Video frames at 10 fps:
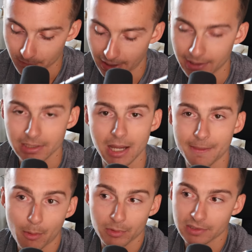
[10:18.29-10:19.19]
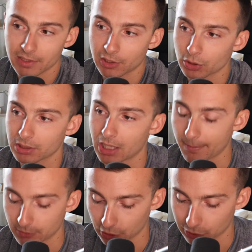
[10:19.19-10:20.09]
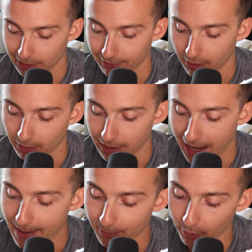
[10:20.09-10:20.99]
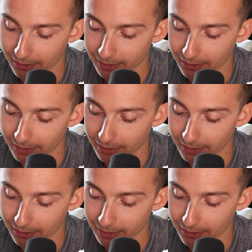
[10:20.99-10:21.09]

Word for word: And uh, that was essentially the option trade on Apple.